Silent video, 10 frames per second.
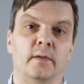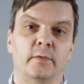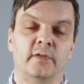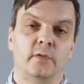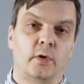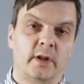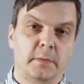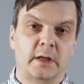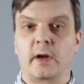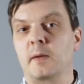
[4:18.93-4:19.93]
and we store
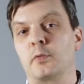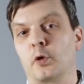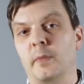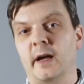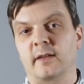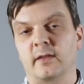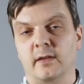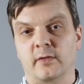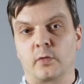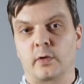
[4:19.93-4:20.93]
them in grain pro bags in
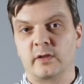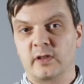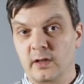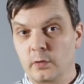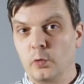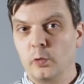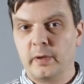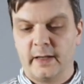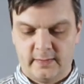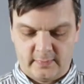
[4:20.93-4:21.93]
the storage in a cool
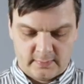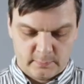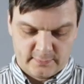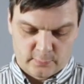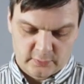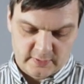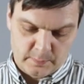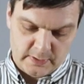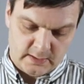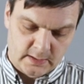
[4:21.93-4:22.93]
place before
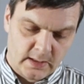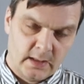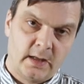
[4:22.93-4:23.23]
shipping,